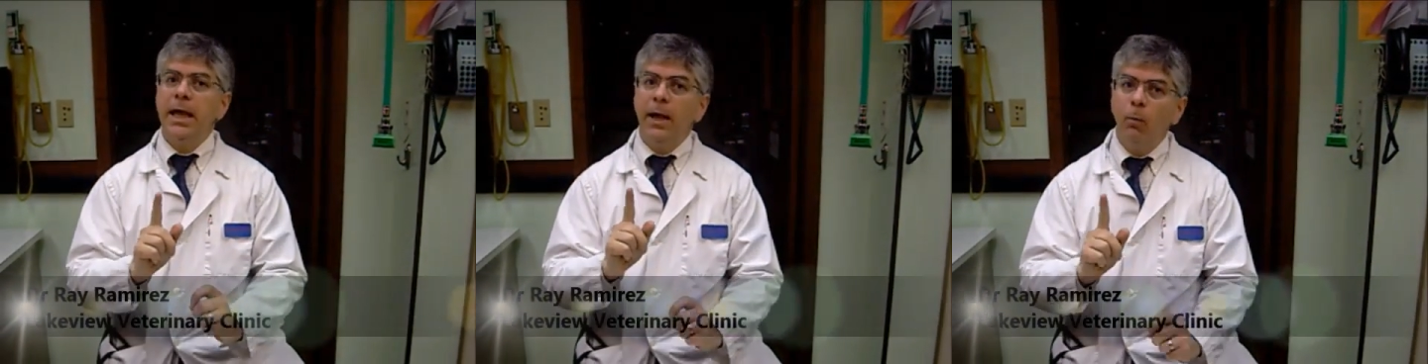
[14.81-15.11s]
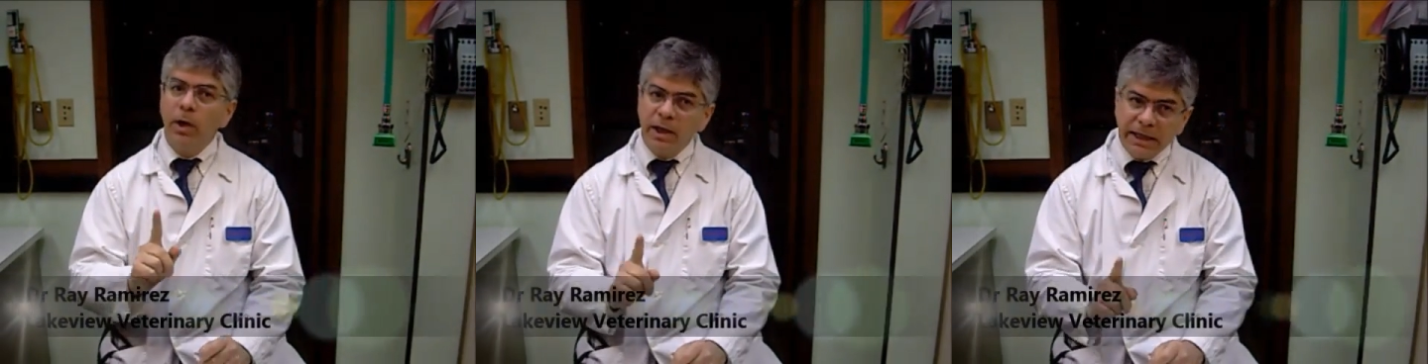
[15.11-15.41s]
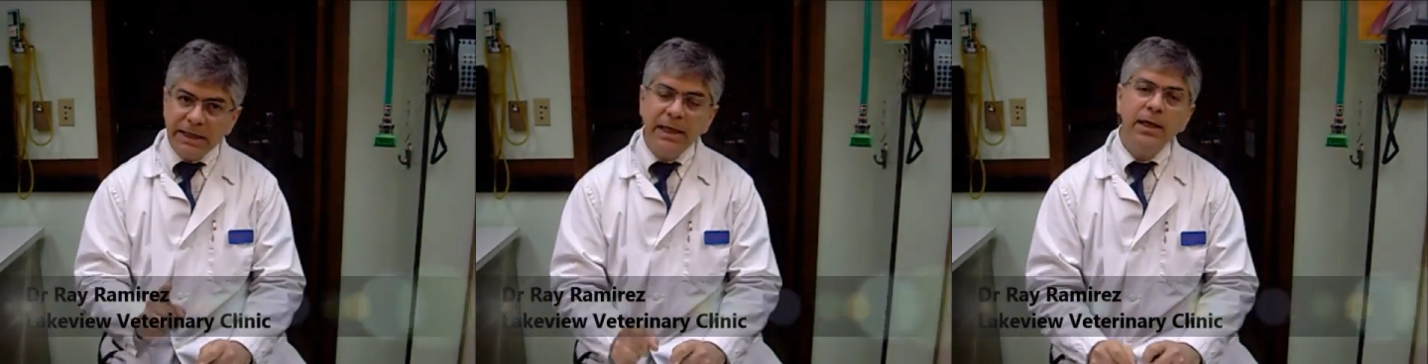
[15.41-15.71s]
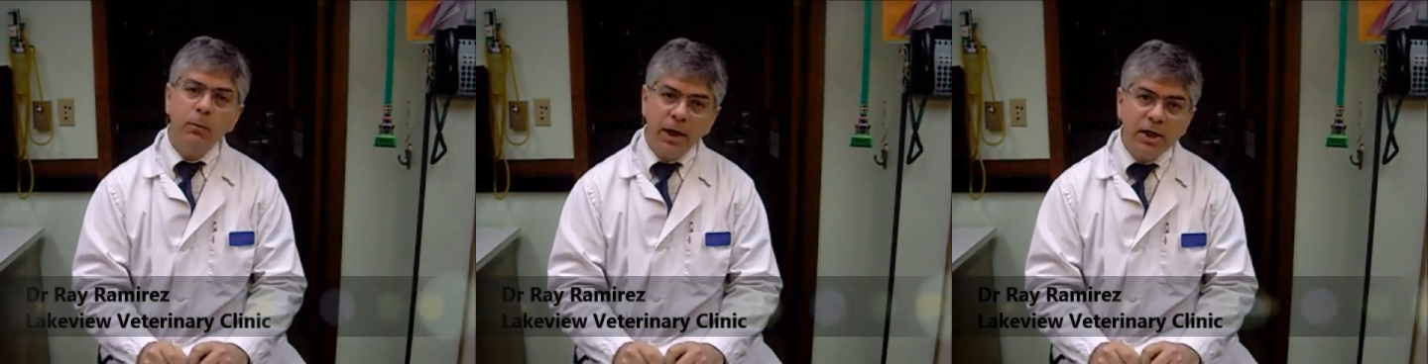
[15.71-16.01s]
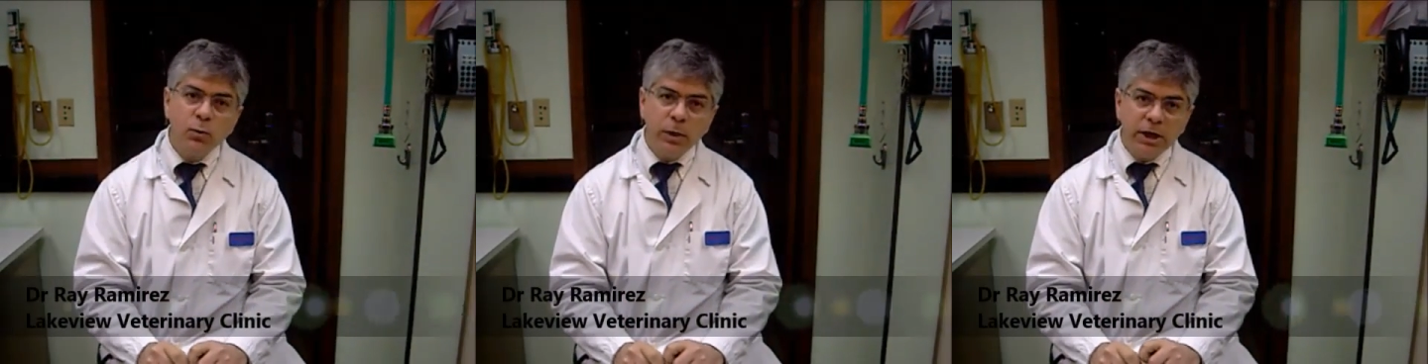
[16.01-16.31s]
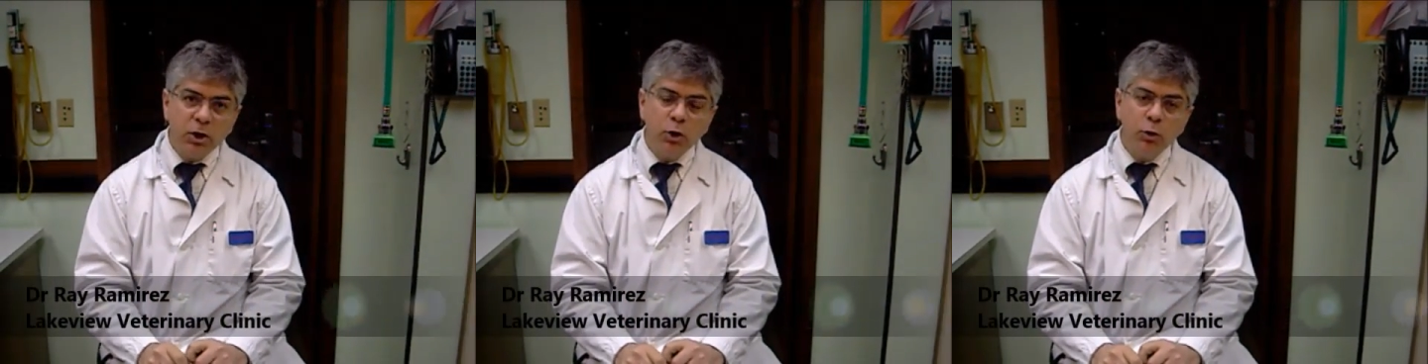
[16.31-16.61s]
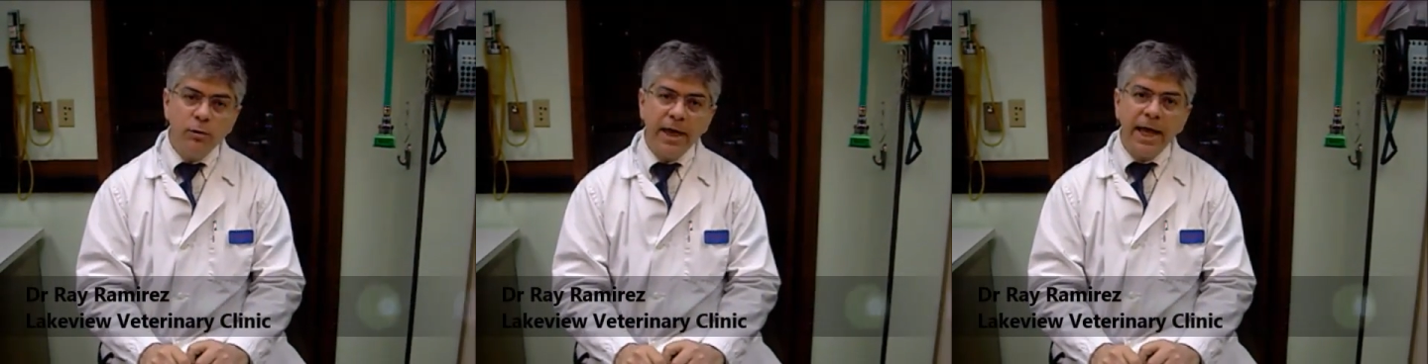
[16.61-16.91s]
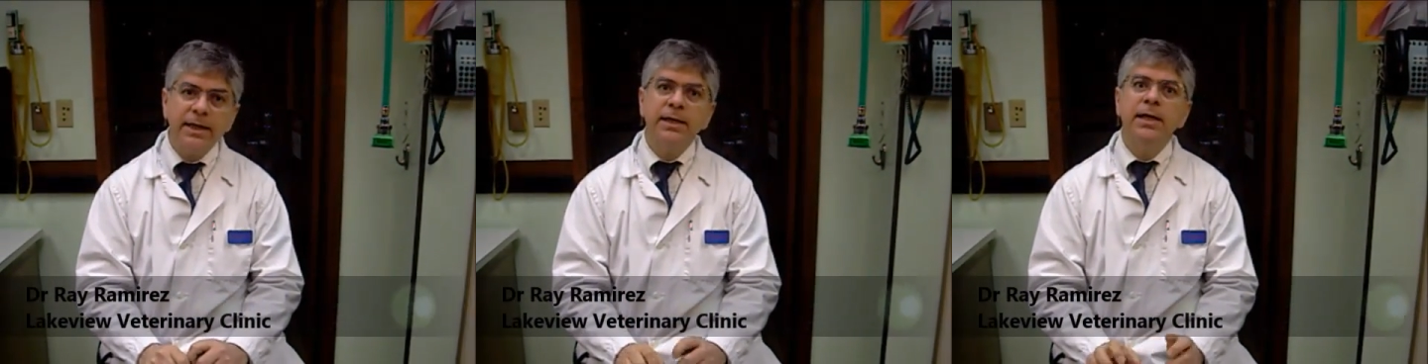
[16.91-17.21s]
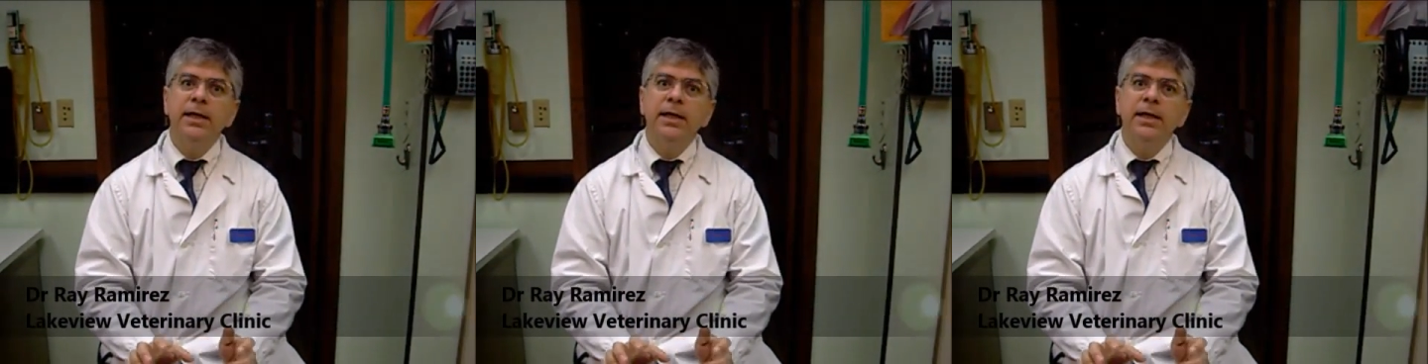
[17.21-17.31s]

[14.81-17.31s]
And one of the key ways we can do that